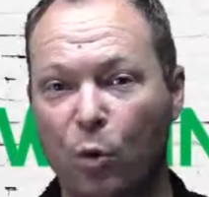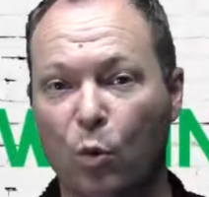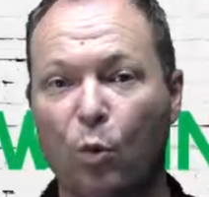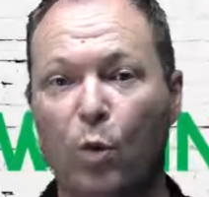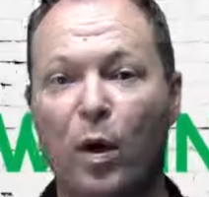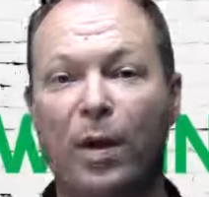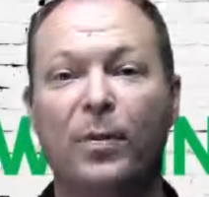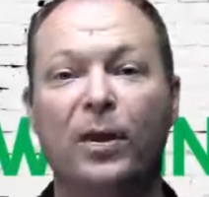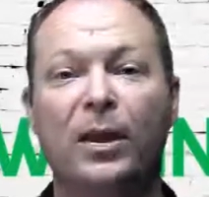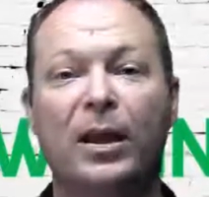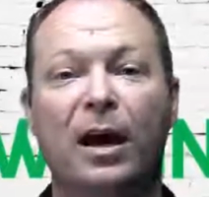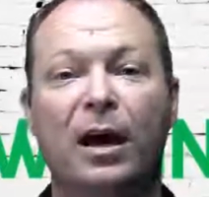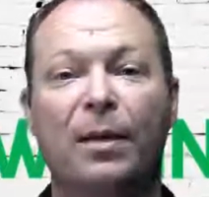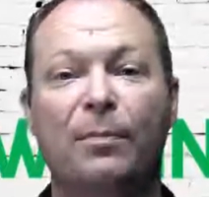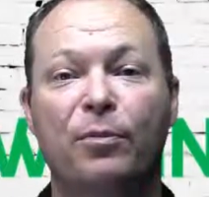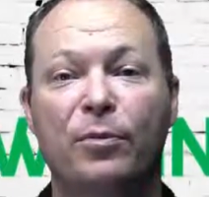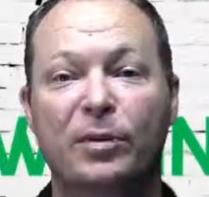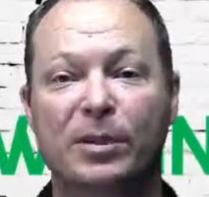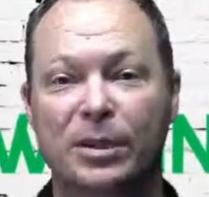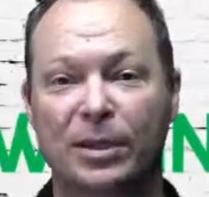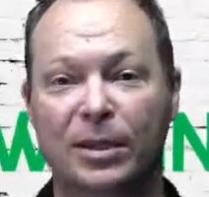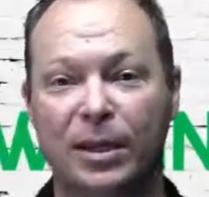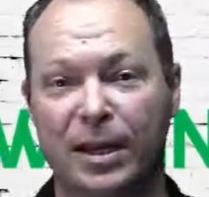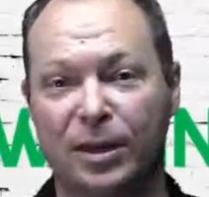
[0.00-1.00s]
webinar
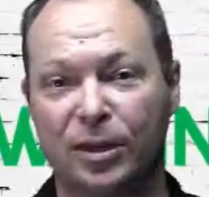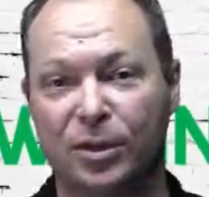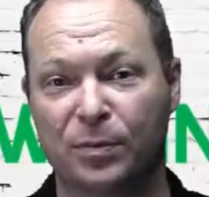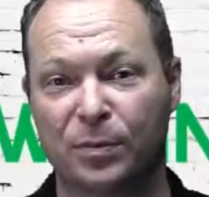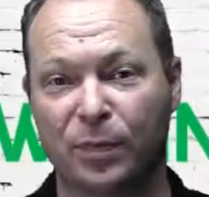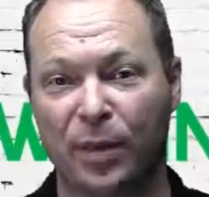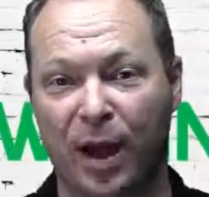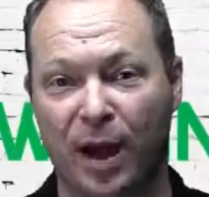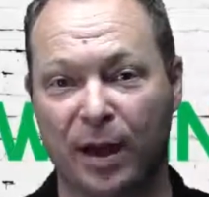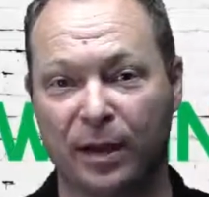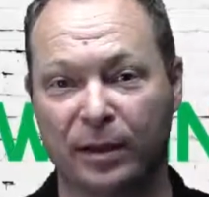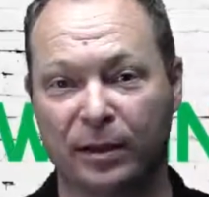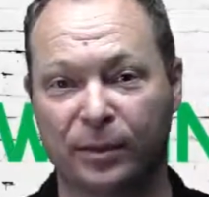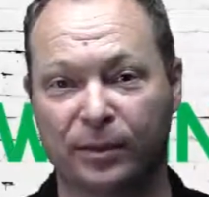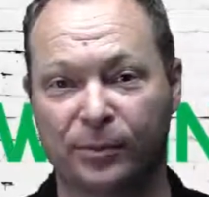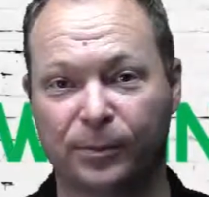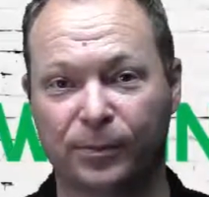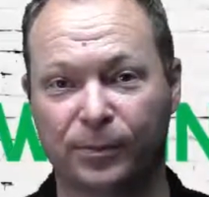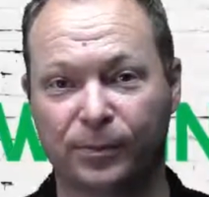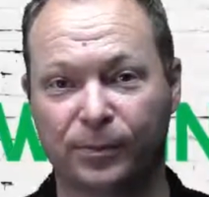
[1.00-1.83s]
presentation partner.